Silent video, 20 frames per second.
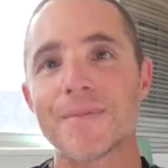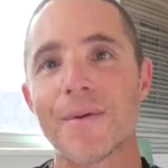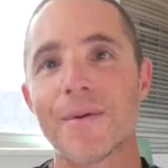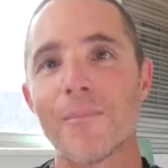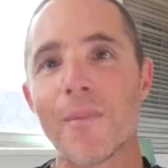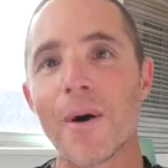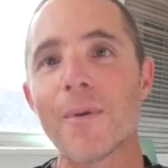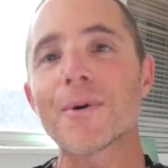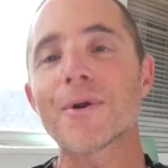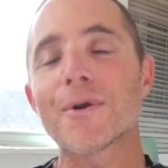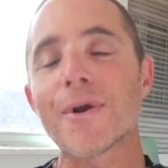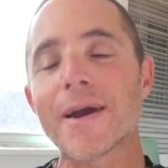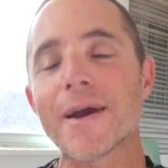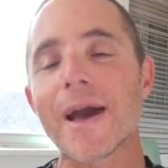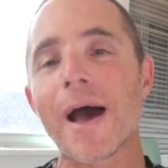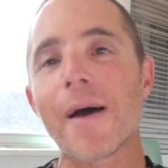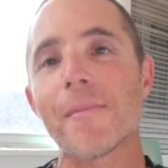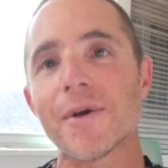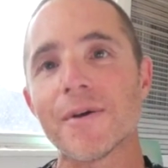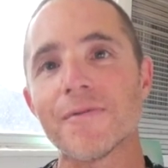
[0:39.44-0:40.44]
Mo McRae
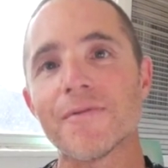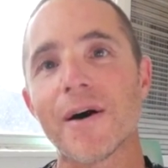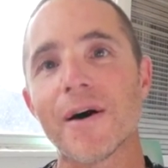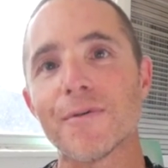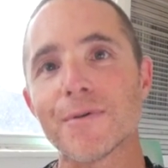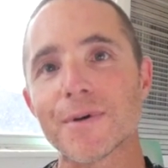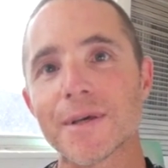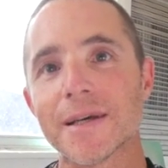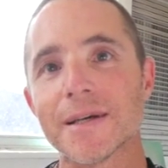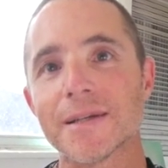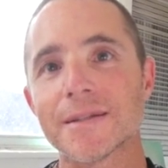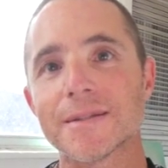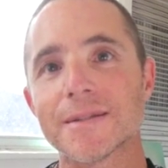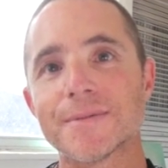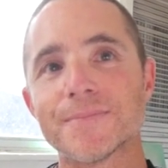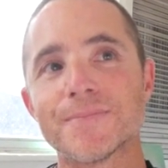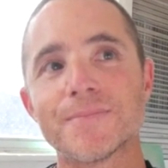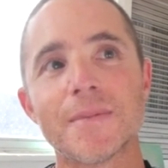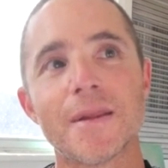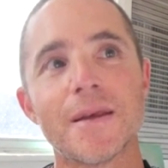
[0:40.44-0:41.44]
got me involved with
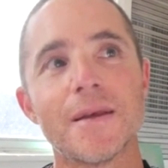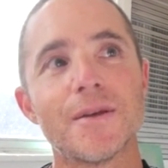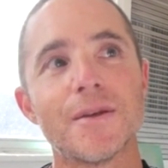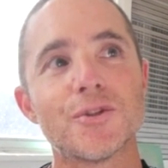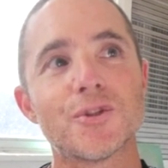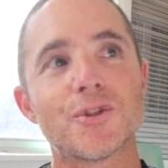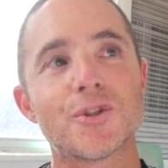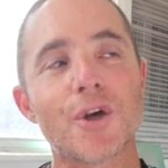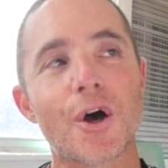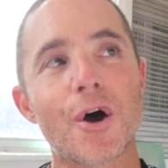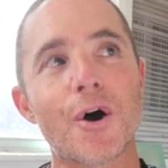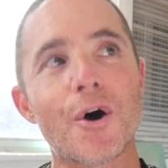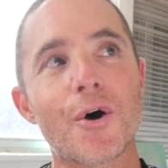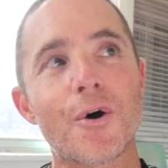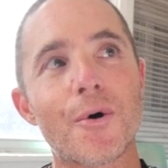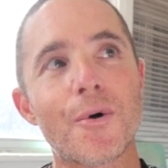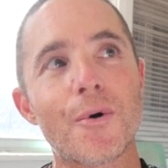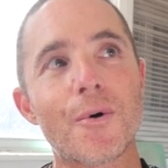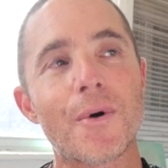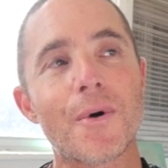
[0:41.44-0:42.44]
Kids.
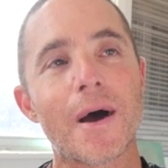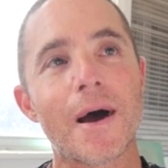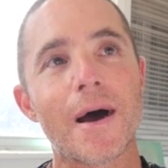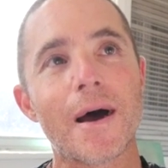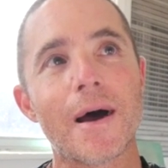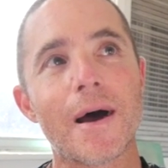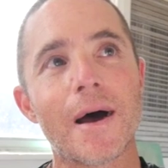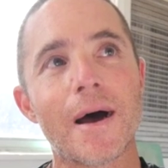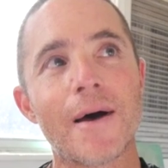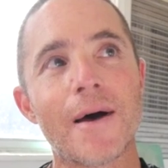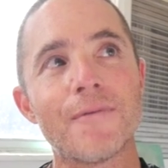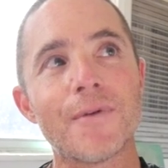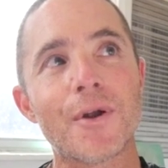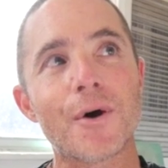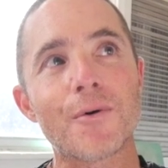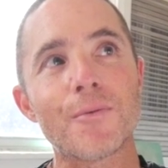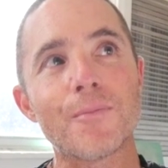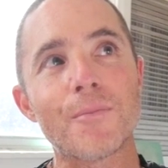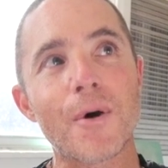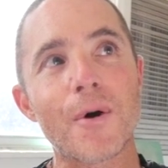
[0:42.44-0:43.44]
So I've
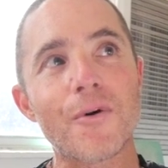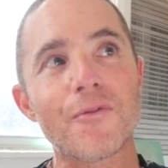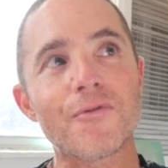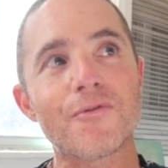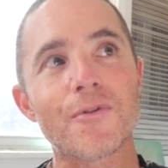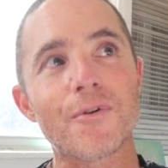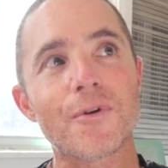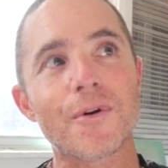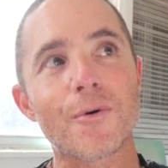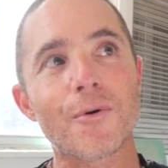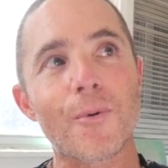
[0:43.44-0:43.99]
known Mo for a